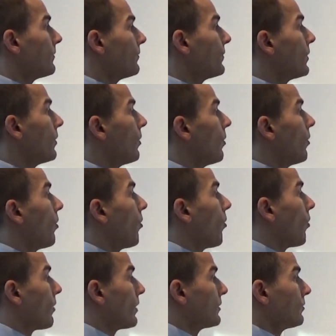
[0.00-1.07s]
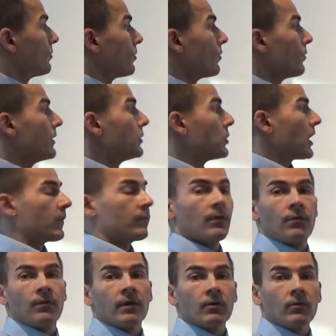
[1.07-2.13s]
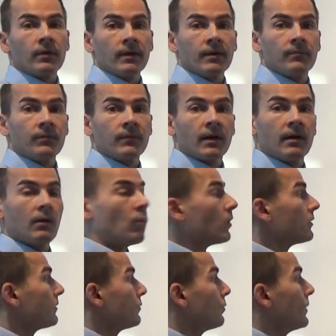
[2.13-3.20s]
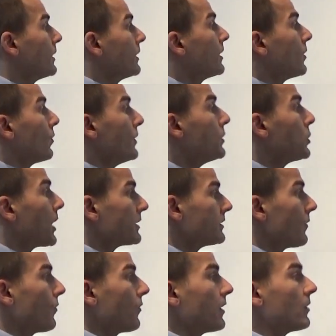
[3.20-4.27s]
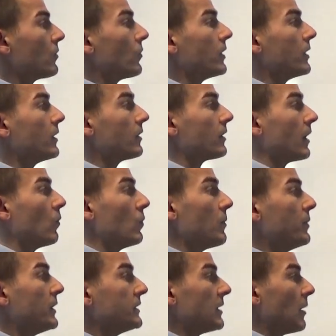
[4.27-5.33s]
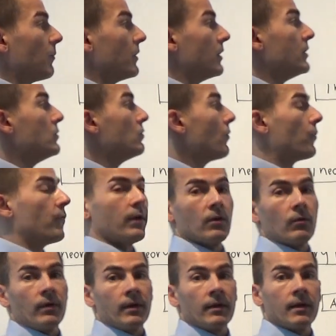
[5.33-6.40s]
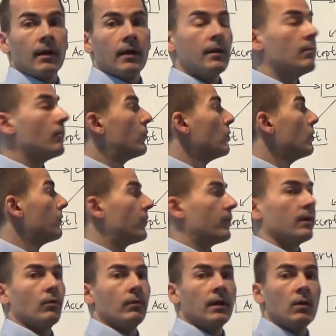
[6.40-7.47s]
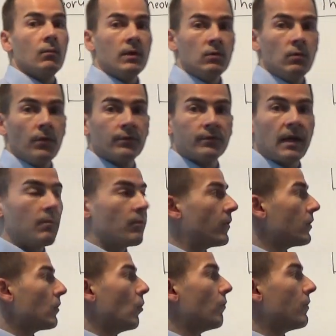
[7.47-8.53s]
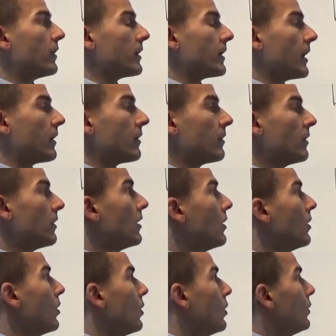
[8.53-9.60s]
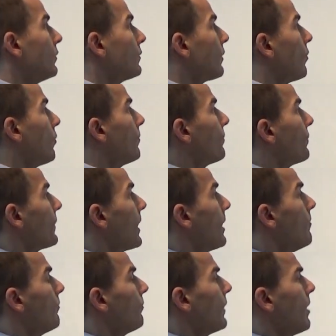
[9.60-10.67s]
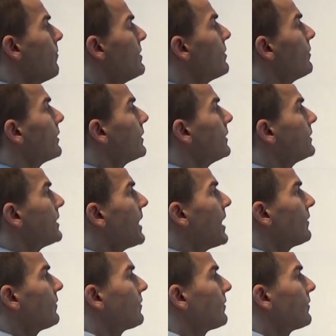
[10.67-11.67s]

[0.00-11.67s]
or to reject the theory. Once we reject a theory, we build up a new theory, an improved theory, and we do the same thing over again. So empirical tests